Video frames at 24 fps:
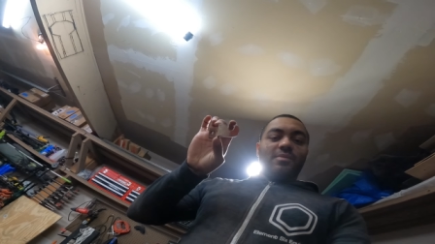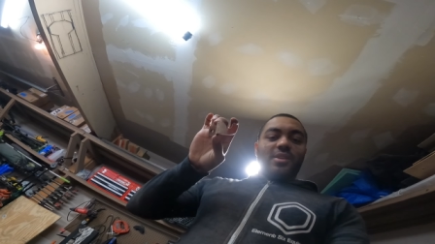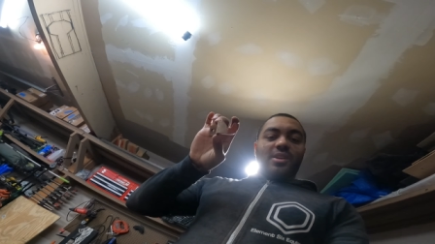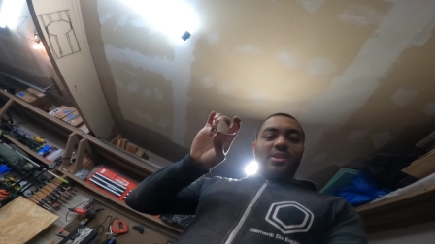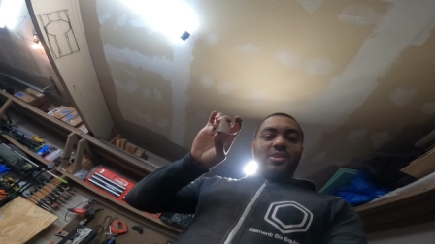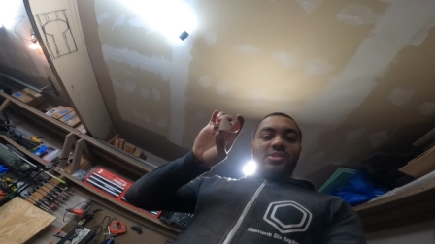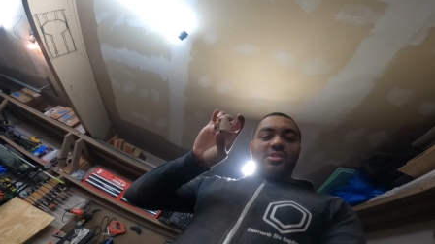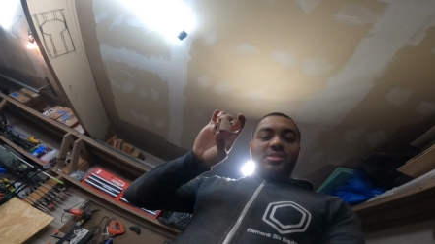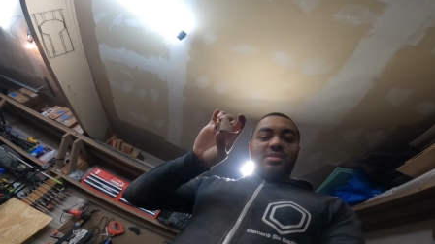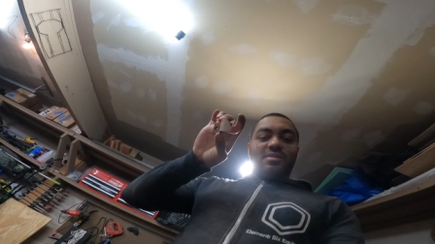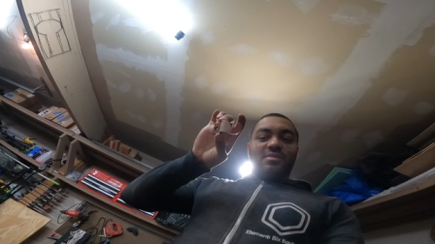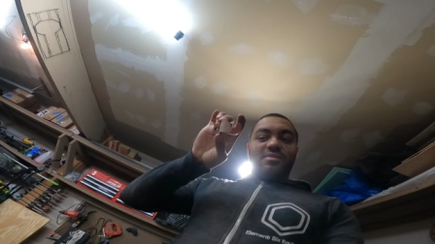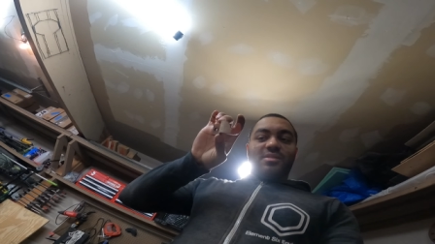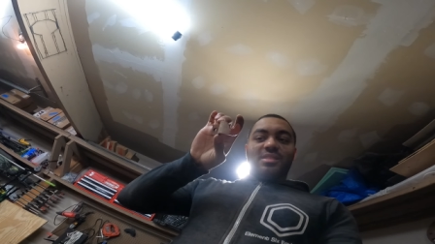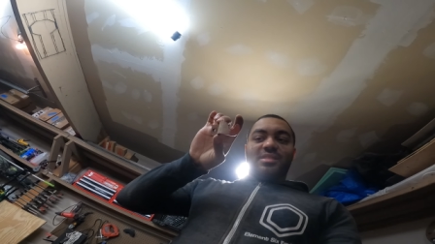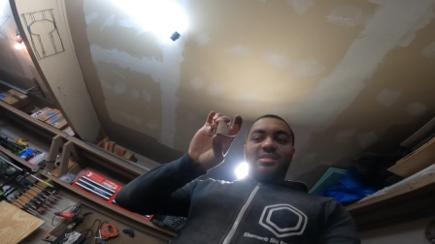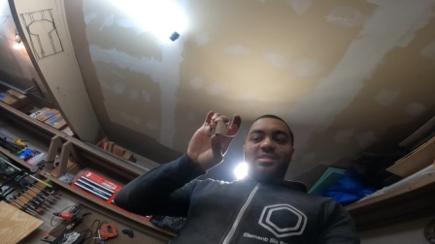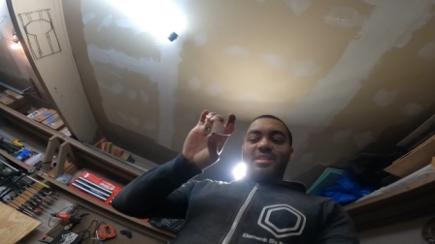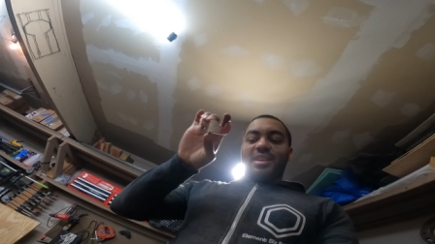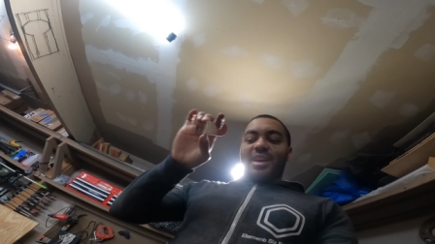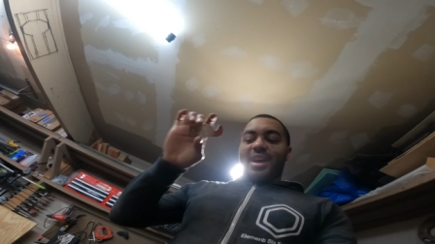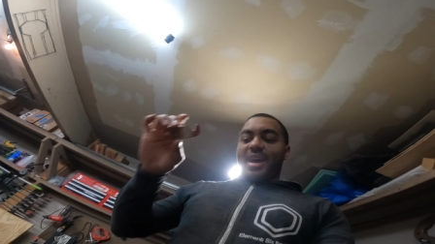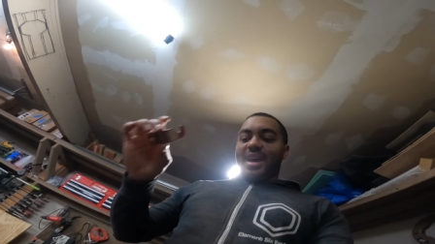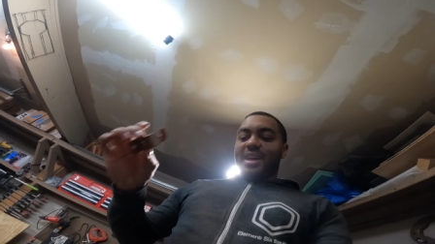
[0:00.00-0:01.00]
version of
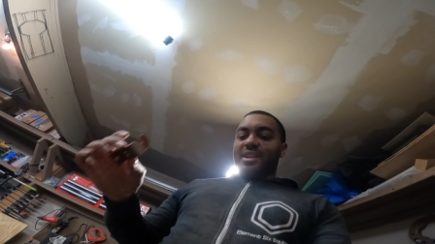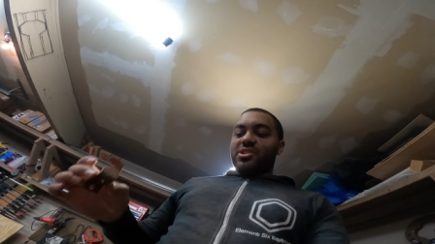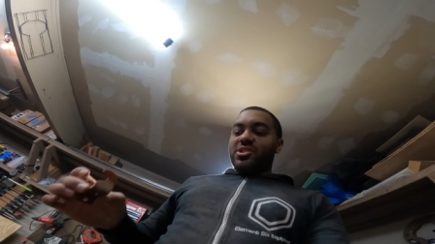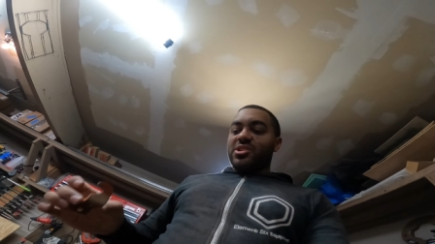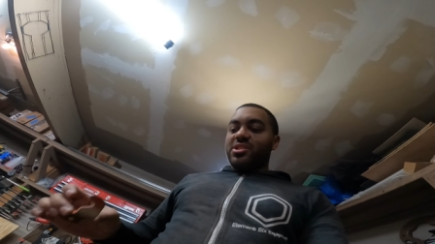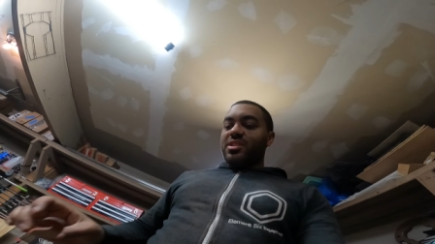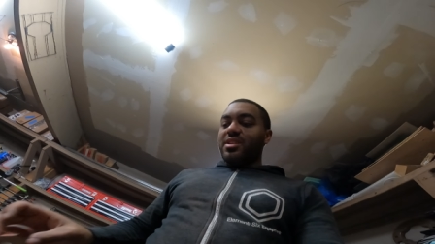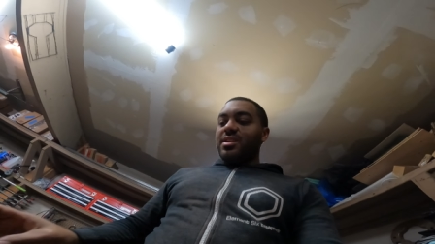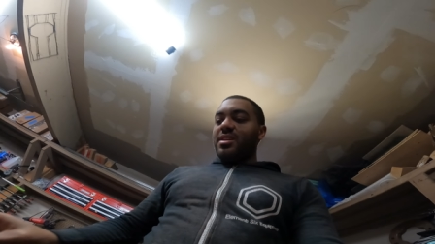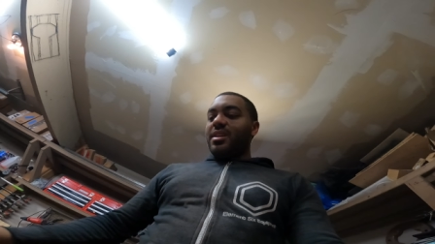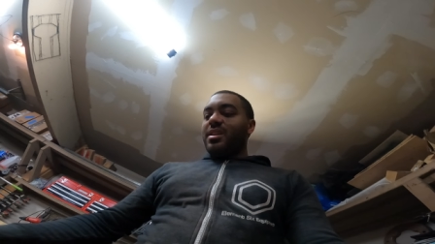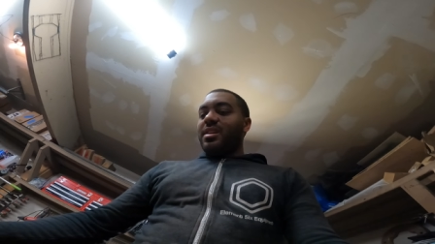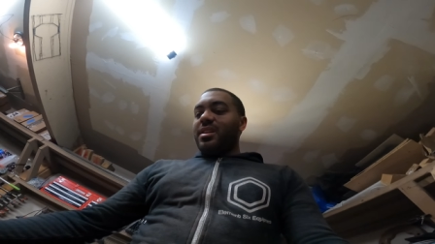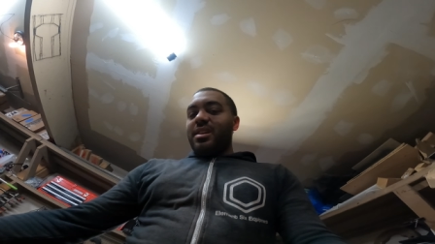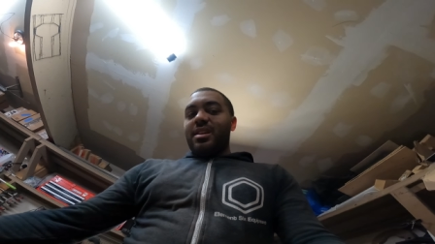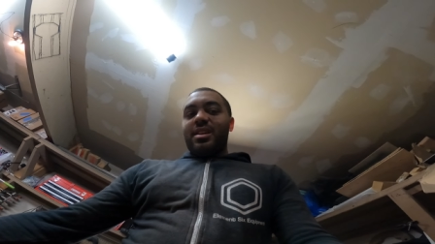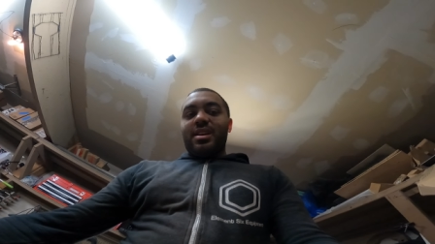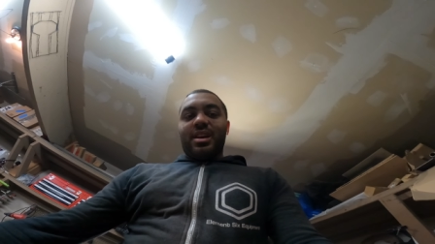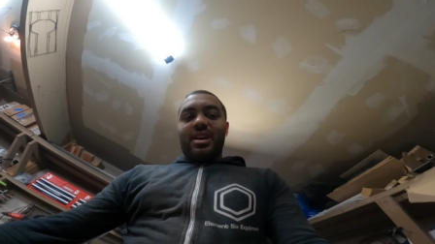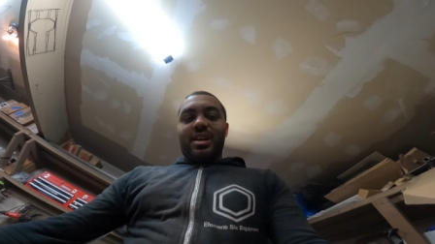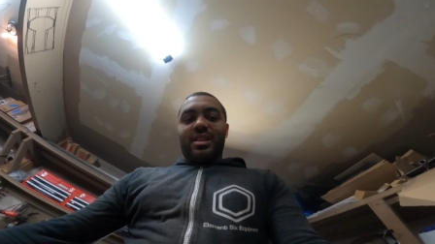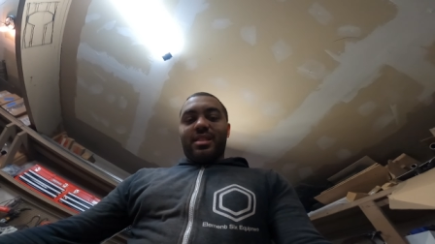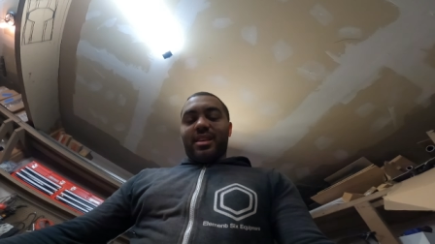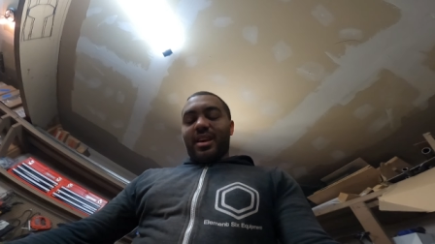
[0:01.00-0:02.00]
this latch.
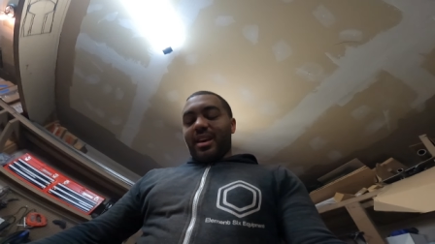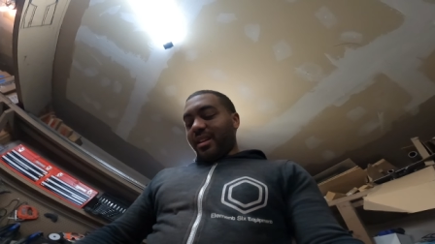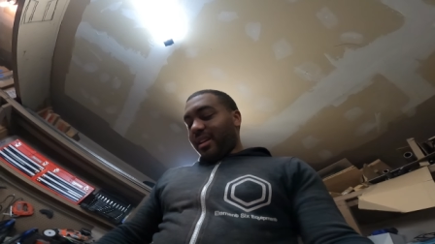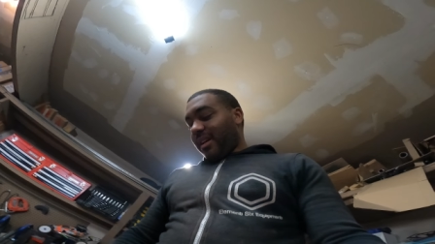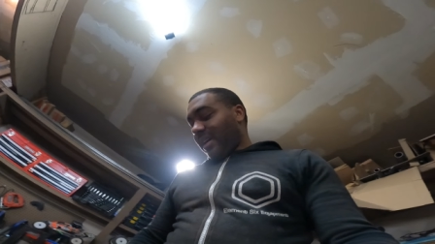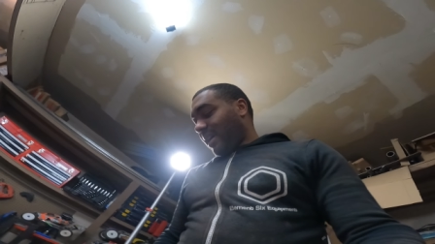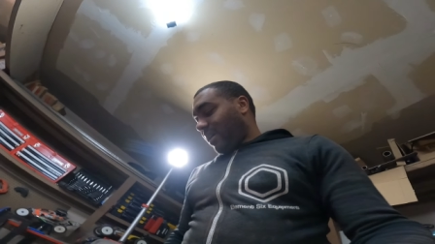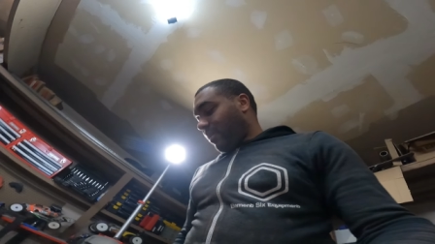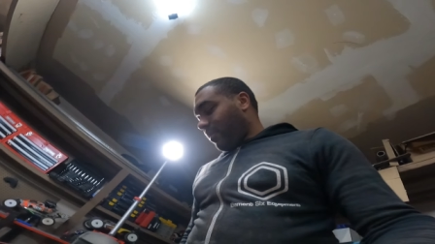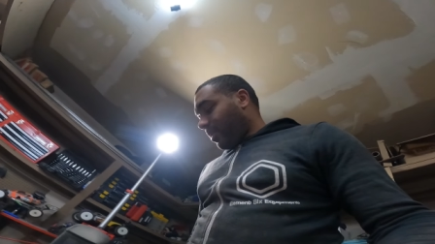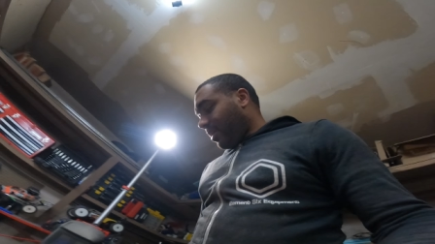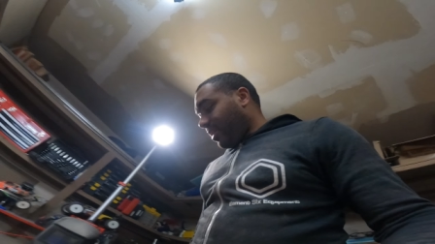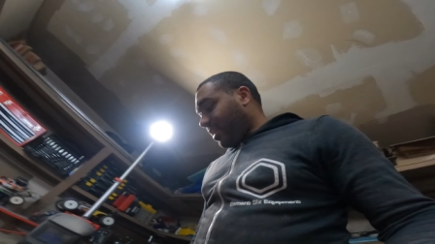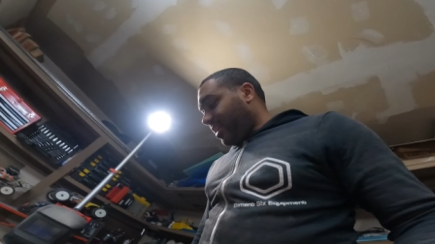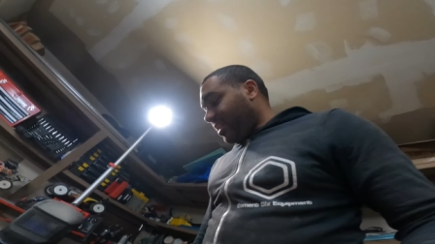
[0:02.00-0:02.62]
And then I will